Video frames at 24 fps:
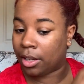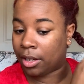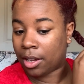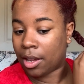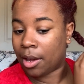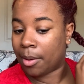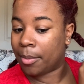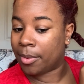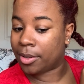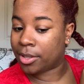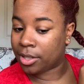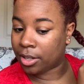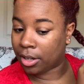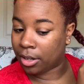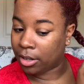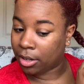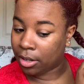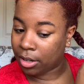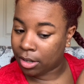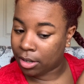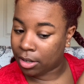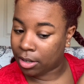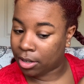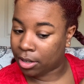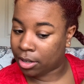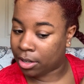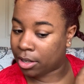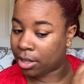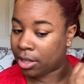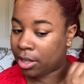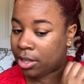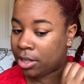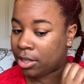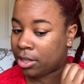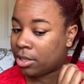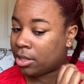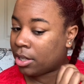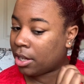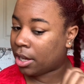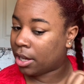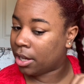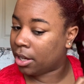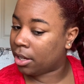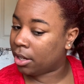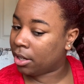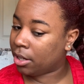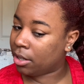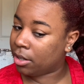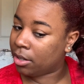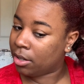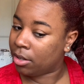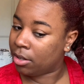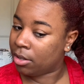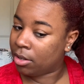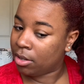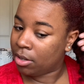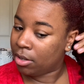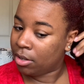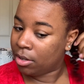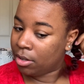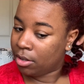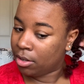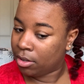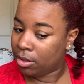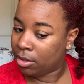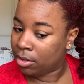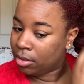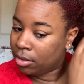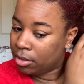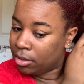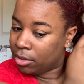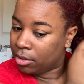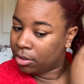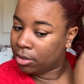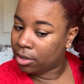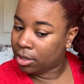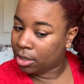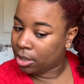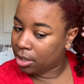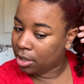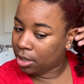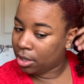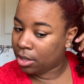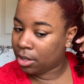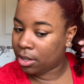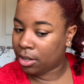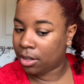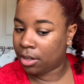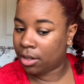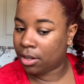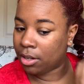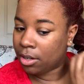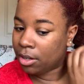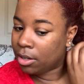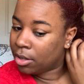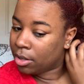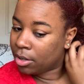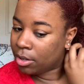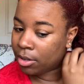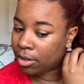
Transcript: Okay, I'm going to start on this side, right here.